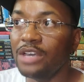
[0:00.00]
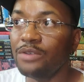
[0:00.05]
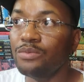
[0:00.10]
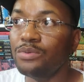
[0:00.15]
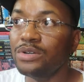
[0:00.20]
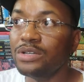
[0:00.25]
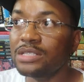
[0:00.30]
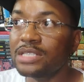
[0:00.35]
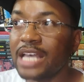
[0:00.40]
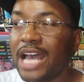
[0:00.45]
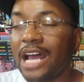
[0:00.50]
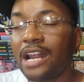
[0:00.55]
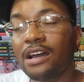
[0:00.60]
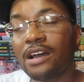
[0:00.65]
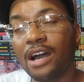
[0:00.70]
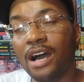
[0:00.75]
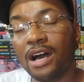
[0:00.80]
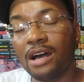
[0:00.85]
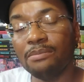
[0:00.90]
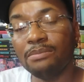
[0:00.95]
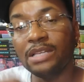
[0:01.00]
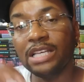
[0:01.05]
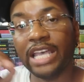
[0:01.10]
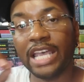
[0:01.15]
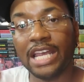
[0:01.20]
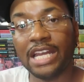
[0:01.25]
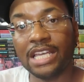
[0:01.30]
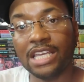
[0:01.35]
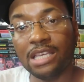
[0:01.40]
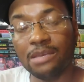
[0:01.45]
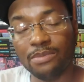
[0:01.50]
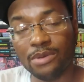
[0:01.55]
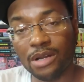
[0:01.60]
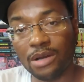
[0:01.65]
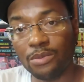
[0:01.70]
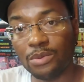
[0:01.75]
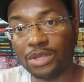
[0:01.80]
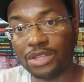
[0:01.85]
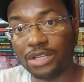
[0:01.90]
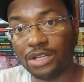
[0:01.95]
it was kind of complicated keeping
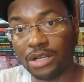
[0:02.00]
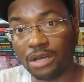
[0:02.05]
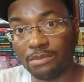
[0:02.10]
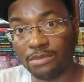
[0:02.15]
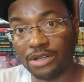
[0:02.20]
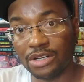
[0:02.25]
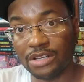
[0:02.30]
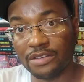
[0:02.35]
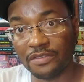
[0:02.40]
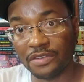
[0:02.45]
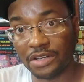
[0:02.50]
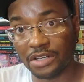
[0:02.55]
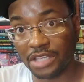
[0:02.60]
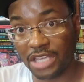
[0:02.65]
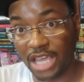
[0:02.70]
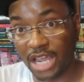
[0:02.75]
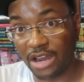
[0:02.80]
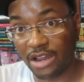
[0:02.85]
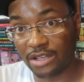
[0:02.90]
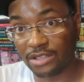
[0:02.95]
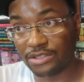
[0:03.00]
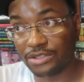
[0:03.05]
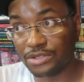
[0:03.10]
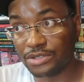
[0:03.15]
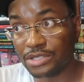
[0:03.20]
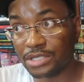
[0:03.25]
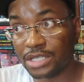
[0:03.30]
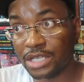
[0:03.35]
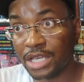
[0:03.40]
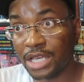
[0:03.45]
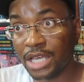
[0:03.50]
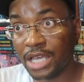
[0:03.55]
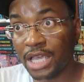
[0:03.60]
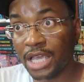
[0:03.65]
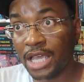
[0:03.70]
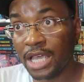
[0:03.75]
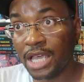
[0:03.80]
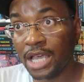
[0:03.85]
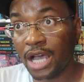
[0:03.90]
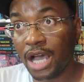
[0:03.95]
up with a number of different characters,
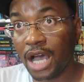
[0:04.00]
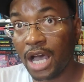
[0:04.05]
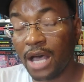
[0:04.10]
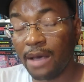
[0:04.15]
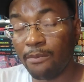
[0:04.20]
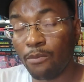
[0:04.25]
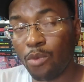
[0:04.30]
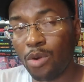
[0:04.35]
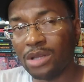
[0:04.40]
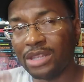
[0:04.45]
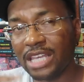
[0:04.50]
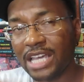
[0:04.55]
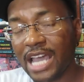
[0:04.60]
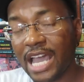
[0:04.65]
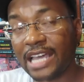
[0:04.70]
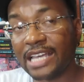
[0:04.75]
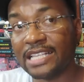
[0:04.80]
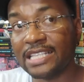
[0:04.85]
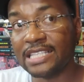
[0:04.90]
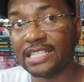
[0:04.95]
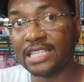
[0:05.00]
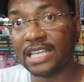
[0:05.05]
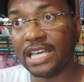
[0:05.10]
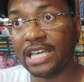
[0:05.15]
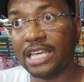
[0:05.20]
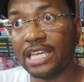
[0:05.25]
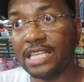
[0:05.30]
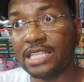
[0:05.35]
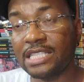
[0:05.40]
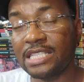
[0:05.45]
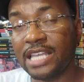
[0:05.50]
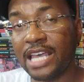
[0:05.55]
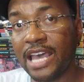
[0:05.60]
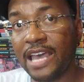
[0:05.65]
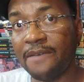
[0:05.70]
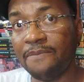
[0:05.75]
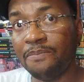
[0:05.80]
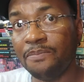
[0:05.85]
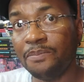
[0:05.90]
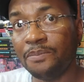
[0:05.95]
um, one thing I can say is
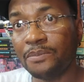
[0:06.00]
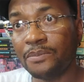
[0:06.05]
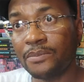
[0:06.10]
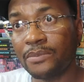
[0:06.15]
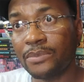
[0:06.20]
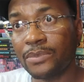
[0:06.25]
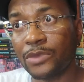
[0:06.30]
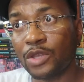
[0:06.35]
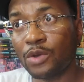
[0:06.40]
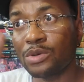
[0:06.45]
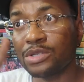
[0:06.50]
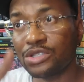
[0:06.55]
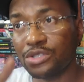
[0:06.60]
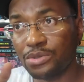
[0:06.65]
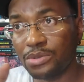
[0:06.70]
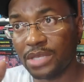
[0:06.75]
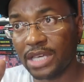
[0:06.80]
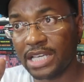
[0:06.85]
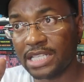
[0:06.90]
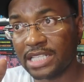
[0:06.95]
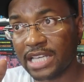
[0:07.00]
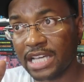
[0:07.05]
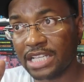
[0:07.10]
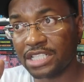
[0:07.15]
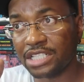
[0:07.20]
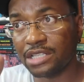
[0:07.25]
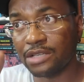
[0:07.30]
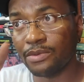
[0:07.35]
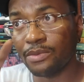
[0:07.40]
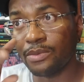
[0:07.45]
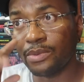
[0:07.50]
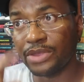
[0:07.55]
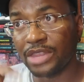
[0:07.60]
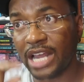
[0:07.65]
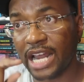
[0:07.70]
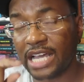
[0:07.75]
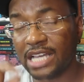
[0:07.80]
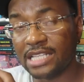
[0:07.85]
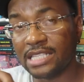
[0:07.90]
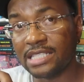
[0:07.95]
that, or two things actually,
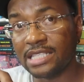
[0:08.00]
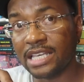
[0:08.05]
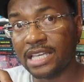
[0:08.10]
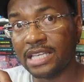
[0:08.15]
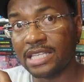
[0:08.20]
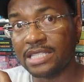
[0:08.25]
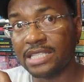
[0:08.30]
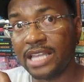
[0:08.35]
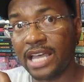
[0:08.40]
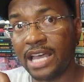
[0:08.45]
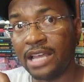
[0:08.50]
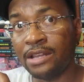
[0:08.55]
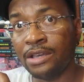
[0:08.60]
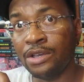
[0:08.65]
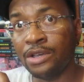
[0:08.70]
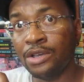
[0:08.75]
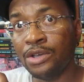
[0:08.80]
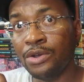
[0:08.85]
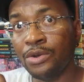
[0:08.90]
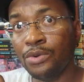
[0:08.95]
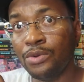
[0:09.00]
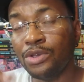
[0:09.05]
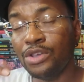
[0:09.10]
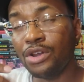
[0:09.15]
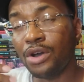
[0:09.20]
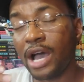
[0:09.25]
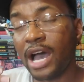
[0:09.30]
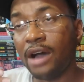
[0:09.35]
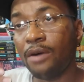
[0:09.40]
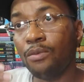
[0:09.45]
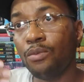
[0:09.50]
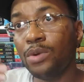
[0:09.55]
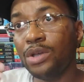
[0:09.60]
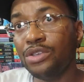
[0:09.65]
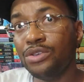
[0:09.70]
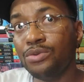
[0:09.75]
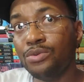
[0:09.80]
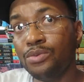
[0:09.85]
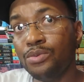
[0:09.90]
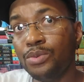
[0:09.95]
that I can say is that, you know how
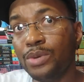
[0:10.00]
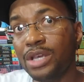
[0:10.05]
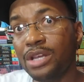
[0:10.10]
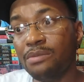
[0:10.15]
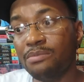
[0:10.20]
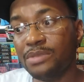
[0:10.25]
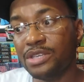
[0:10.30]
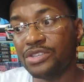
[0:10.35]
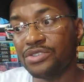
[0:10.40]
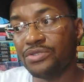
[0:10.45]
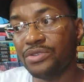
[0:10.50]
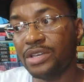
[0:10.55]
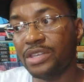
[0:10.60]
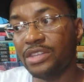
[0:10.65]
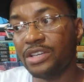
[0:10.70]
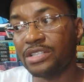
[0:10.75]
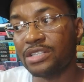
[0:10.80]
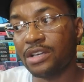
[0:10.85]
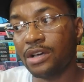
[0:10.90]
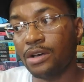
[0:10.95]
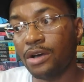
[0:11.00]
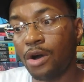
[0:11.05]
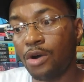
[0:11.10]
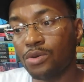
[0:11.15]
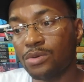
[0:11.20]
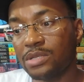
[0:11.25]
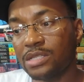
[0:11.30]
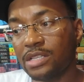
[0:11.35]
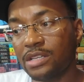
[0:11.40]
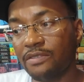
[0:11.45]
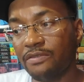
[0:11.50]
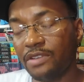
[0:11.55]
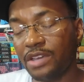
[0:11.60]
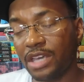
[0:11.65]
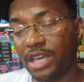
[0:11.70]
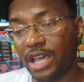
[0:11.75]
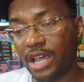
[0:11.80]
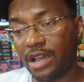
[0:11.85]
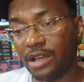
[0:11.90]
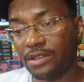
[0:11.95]
when you read a mystery and there's a host of
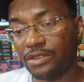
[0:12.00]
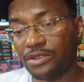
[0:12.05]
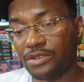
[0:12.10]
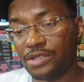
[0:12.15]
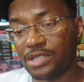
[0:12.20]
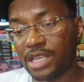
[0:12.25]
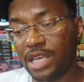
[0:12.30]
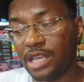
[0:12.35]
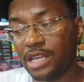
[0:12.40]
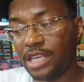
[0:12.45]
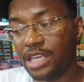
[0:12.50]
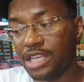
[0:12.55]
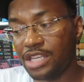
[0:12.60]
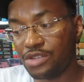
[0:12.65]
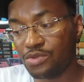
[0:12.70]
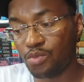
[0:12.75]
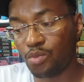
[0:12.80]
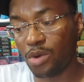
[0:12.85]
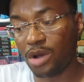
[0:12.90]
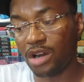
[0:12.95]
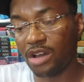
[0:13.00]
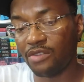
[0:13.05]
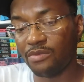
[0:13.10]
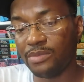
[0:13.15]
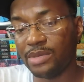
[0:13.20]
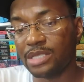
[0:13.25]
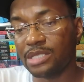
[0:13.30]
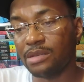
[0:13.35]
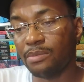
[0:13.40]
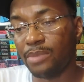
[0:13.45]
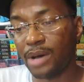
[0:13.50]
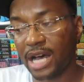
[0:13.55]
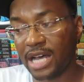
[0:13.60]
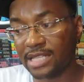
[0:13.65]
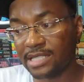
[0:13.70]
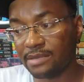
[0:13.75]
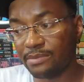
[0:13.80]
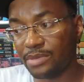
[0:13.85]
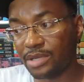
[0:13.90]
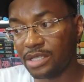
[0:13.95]
different characters and each one of them is the
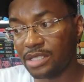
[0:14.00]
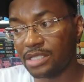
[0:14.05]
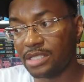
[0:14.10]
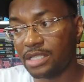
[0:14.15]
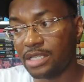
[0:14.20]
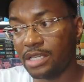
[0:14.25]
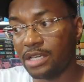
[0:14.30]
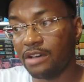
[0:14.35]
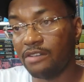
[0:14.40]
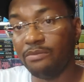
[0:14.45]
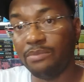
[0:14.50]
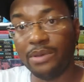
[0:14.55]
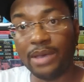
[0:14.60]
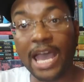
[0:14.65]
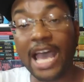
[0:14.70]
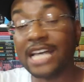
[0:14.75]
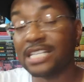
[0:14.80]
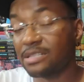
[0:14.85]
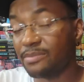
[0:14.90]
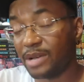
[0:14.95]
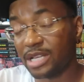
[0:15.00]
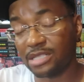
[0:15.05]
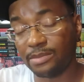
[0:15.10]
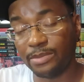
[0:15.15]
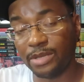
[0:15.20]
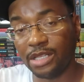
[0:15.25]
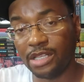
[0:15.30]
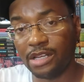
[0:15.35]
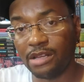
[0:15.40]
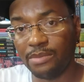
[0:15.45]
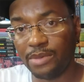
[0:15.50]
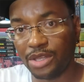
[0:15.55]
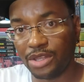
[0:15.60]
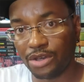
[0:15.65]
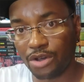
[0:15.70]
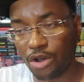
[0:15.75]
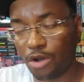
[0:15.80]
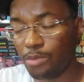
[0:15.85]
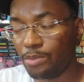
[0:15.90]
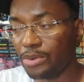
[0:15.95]
possibility of has the possibility of being
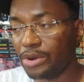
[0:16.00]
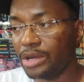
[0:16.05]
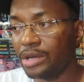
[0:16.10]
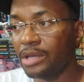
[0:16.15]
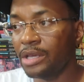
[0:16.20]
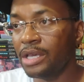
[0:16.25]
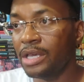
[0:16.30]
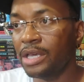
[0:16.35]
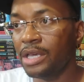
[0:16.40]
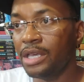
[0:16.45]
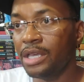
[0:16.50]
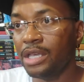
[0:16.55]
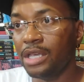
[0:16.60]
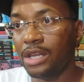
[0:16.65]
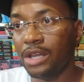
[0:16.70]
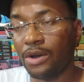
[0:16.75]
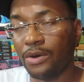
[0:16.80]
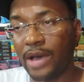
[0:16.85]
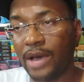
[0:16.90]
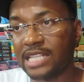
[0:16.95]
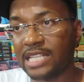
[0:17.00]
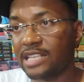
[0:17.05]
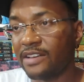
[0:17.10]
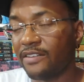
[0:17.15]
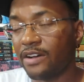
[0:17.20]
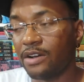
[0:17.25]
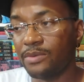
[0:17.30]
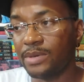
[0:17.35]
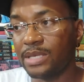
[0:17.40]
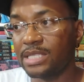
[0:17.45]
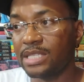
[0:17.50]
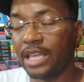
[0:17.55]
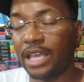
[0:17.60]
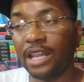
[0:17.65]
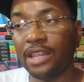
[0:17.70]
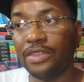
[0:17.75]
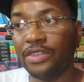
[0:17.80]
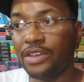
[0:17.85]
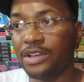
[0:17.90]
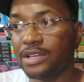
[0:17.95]
the culprit you know as i've always
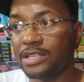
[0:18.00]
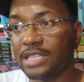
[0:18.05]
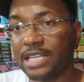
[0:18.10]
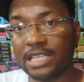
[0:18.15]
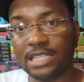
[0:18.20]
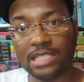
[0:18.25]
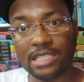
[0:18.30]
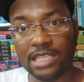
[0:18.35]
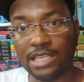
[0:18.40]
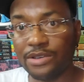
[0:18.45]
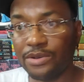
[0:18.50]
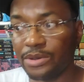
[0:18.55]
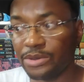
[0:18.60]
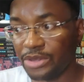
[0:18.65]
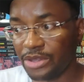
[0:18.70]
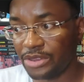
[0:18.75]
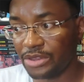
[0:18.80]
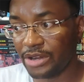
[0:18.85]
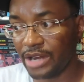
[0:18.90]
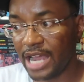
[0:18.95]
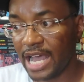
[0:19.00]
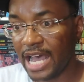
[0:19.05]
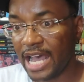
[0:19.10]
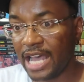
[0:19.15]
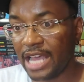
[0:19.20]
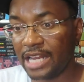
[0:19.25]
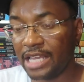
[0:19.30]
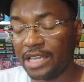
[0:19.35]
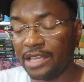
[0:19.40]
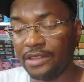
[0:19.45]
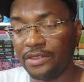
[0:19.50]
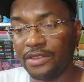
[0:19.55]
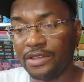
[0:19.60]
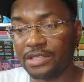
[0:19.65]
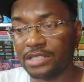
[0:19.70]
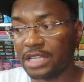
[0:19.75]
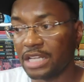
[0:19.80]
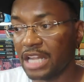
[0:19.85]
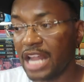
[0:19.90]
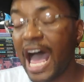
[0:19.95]
stated there is a secret that they're hiding
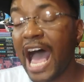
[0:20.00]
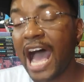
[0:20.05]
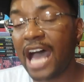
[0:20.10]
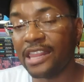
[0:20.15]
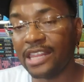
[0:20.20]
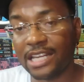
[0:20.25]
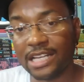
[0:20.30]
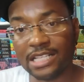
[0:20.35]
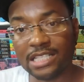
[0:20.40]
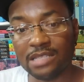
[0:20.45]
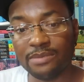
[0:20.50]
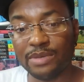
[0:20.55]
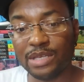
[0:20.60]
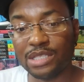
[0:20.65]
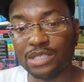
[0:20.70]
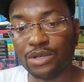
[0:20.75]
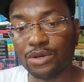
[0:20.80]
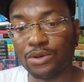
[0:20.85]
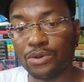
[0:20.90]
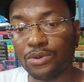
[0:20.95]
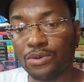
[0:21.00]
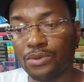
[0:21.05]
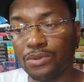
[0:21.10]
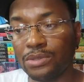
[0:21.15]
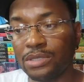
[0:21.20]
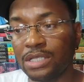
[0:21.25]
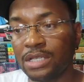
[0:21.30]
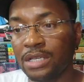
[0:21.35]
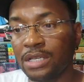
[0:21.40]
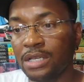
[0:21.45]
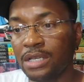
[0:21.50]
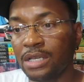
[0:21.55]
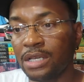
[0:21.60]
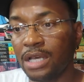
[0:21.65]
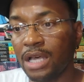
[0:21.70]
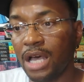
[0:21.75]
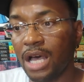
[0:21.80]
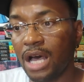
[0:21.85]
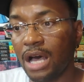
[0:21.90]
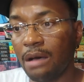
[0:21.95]
there's a lie that needs to be told
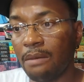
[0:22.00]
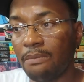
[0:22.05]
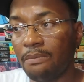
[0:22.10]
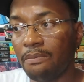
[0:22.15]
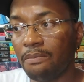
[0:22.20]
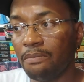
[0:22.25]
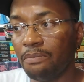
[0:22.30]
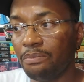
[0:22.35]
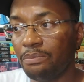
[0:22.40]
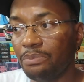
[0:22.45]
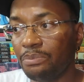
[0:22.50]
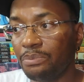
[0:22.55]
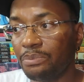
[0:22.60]
um,